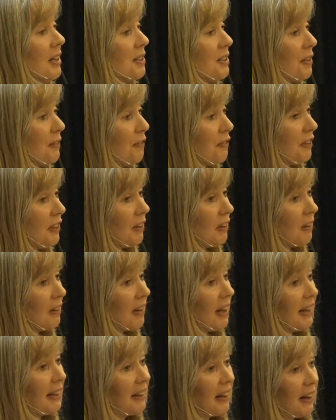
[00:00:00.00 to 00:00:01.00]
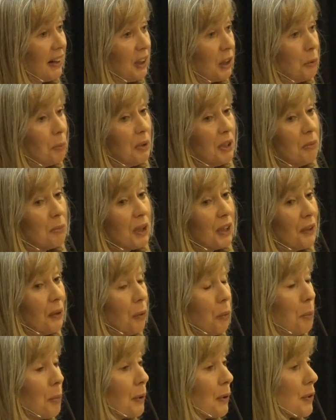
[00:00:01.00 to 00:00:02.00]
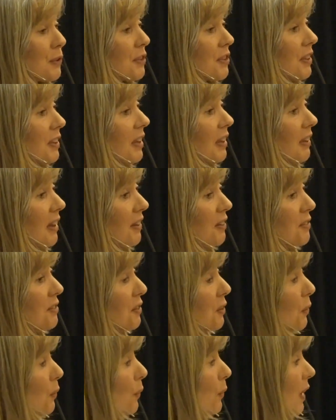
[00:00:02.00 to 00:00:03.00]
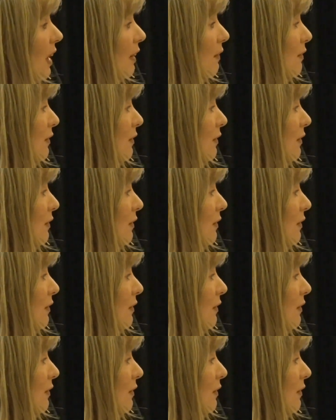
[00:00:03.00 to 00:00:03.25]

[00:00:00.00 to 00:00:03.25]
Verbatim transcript: to feel like I could be my own person. And so I